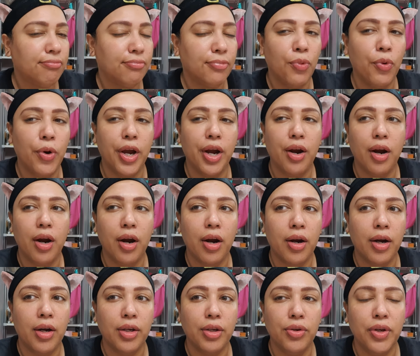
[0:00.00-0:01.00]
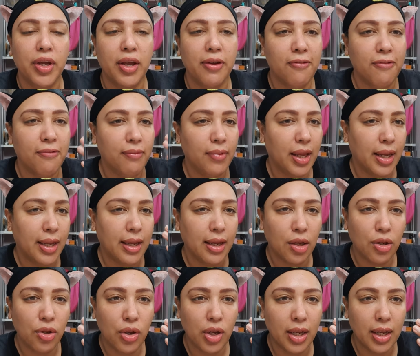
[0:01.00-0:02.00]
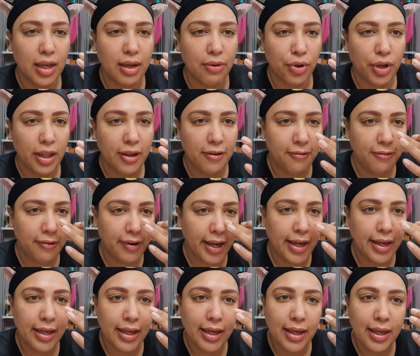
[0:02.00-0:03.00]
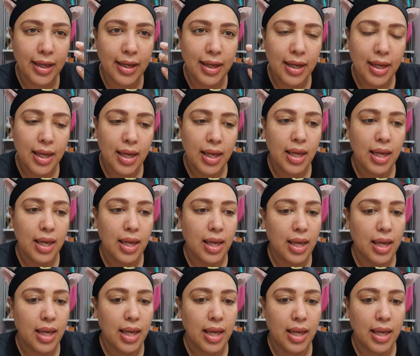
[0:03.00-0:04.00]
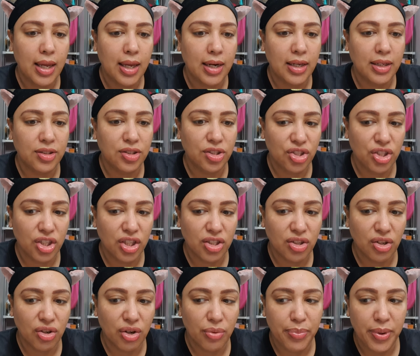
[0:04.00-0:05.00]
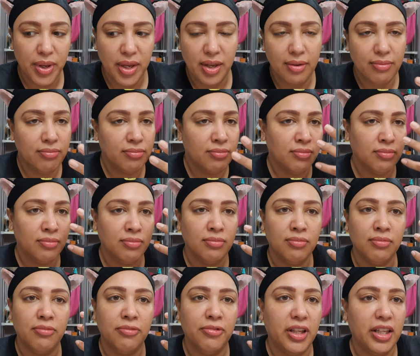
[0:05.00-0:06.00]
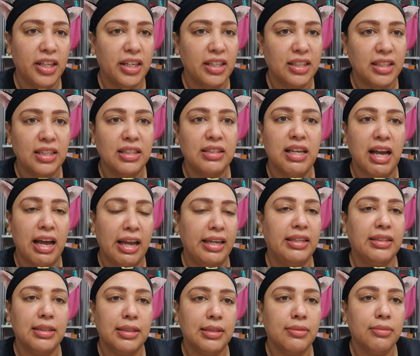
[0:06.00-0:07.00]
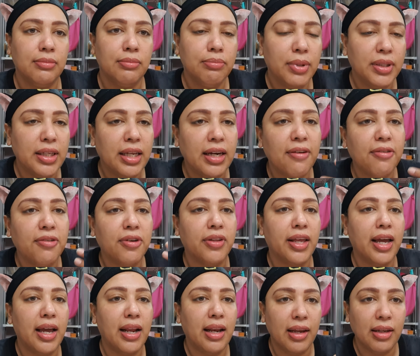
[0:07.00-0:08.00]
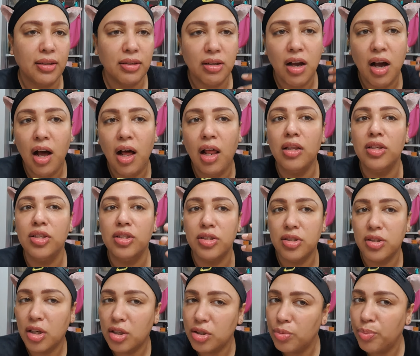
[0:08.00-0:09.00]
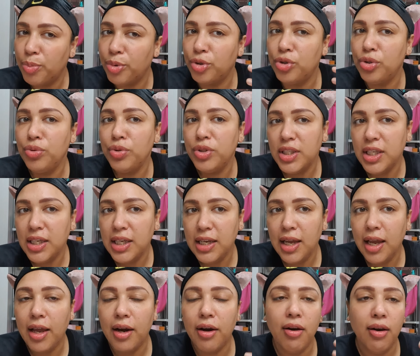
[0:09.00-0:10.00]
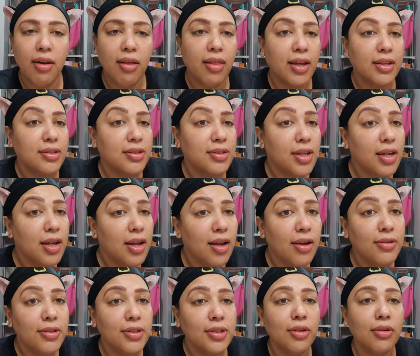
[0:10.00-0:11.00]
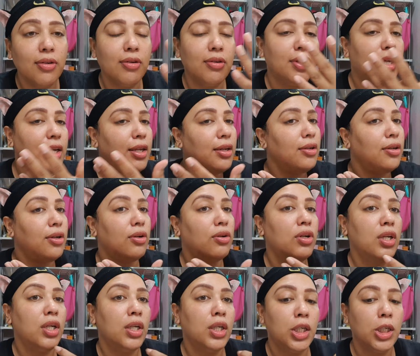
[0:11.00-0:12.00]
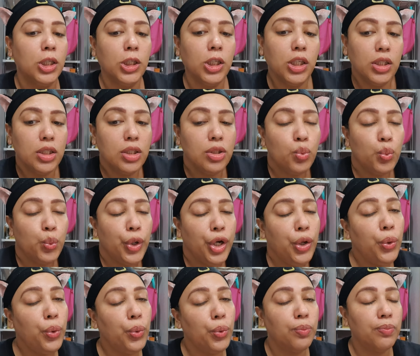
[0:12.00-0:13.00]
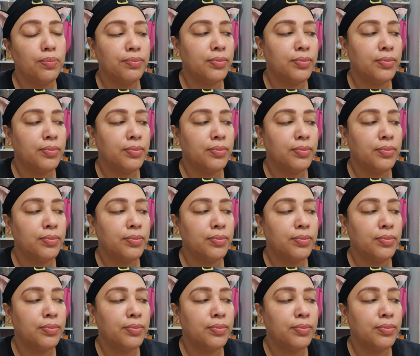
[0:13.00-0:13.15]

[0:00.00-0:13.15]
where you can like, you can get really flaky and it's just gonna be feeling tight. But then after that, like collagen starts producing and all of that stuff, so that, you know, then renew.